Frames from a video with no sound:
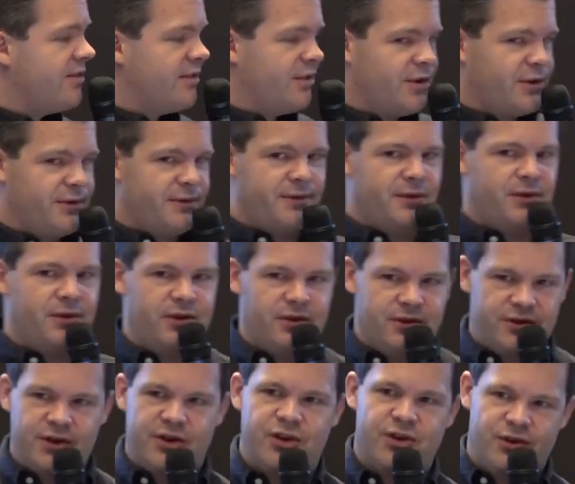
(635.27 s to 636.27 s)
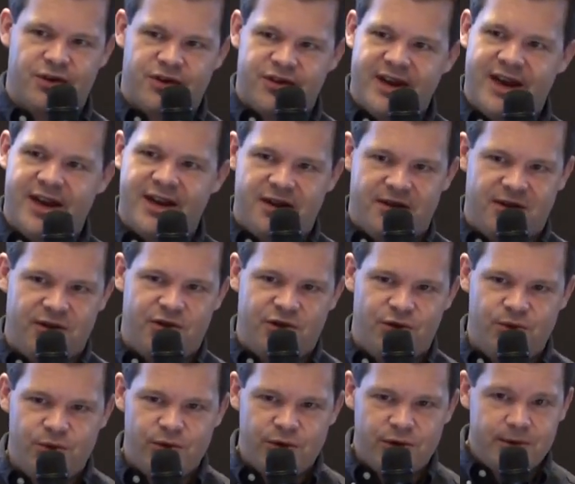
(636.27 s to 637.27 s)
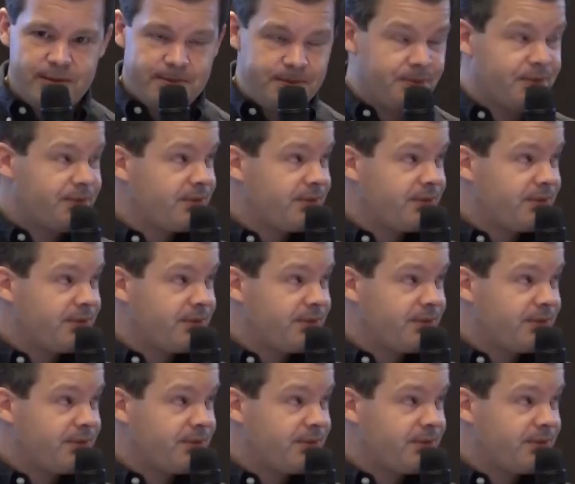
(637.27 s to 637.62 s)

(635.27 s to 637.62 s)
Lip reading: sort of secure signer, the tool,